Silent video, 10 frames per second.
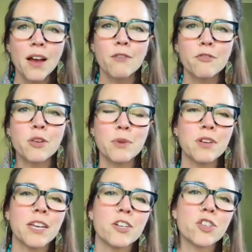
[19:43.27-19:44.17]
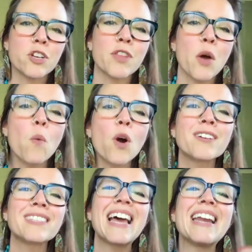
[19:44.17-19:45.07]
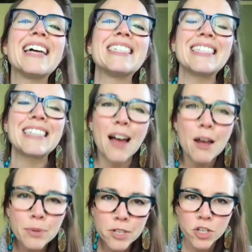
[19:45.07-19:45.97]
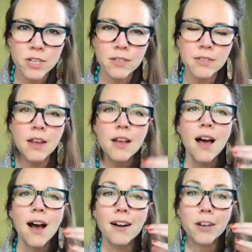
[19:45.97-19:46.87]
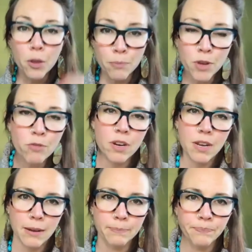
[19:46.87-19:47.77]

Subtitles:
of communication that works and establishes a community.